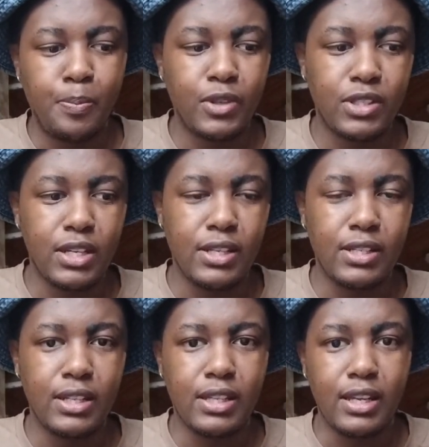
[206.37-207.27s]
says
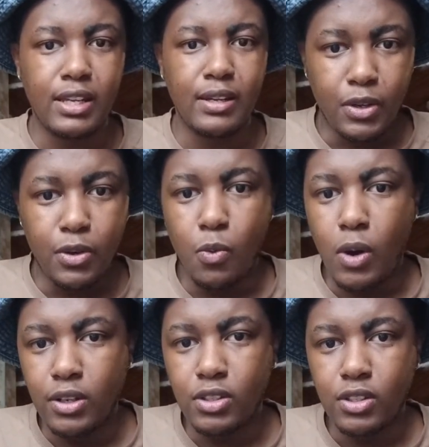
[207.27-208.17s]
that they,
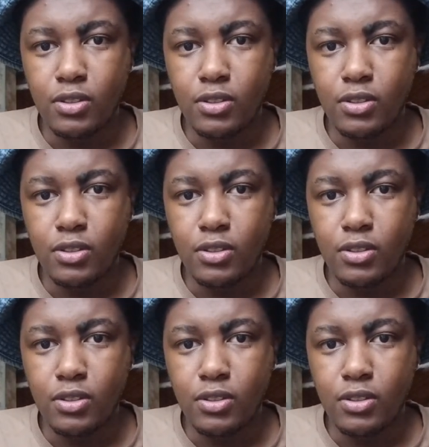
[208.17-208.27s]
want.